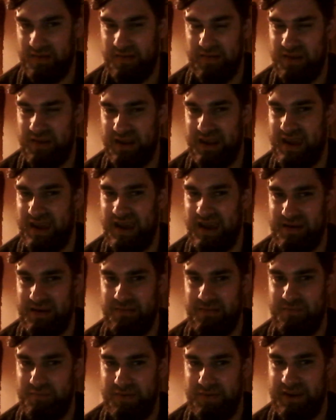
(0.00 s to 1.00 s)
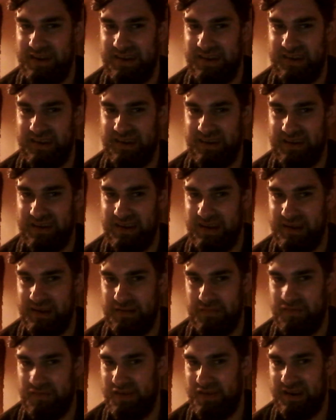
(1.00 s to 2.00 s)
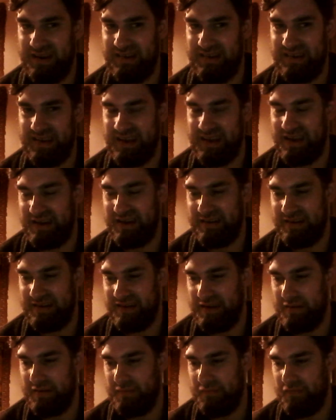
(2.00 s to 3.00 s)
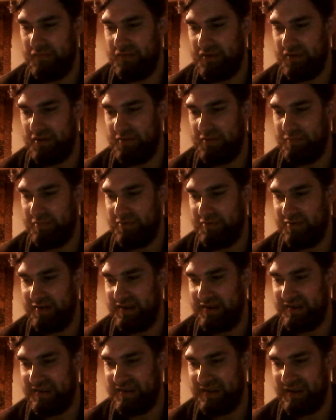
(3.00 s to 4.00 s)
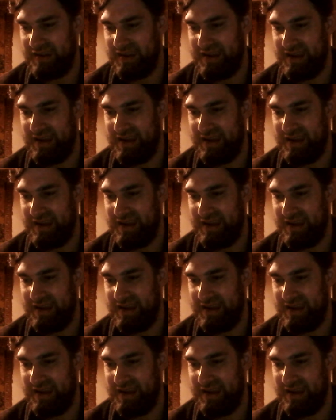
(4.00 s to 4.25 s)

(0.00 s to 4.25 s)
yeah, basically things take a turn for the boys.